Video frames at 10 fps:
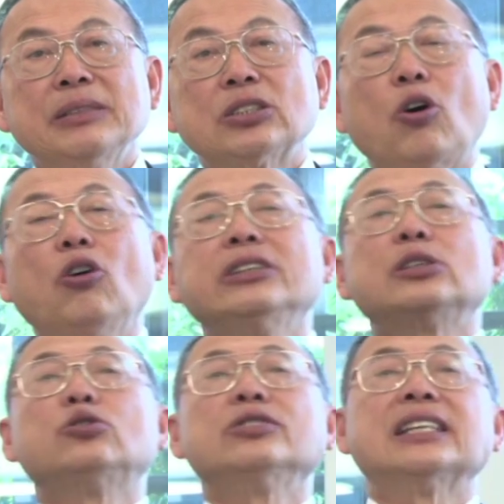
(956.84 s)
That means all
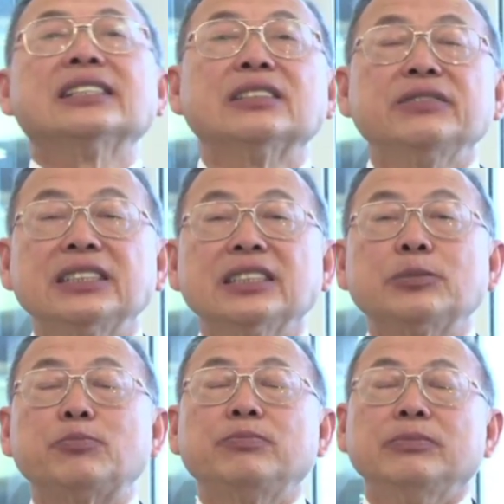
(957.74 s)
the goods and
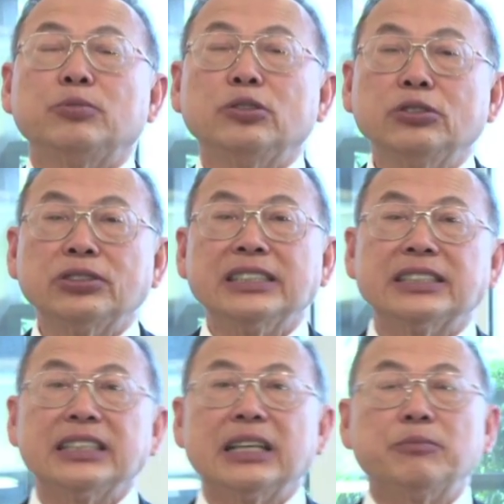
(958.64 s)
services produced in
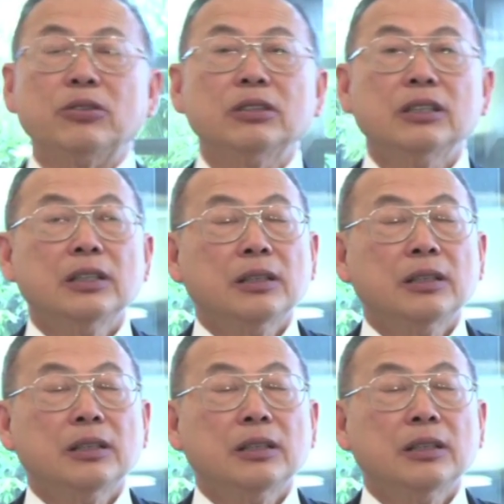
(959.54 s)
Singapore,